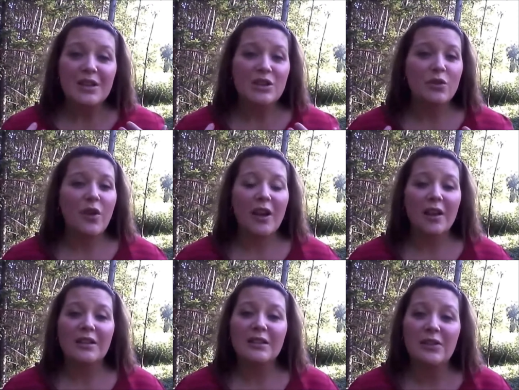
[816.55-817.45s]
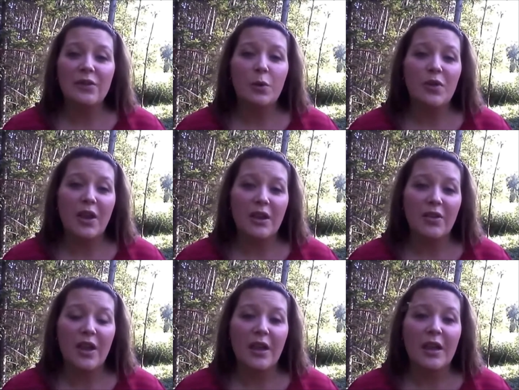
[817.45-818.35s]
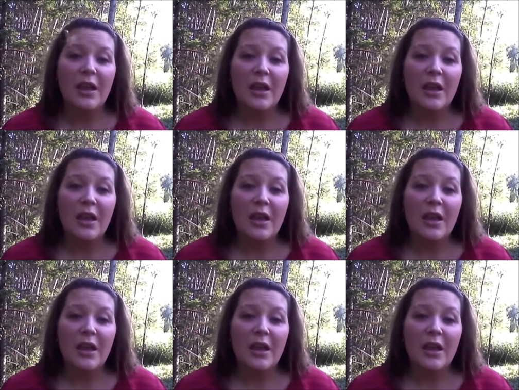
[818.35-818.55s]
So if I can leave you with anything,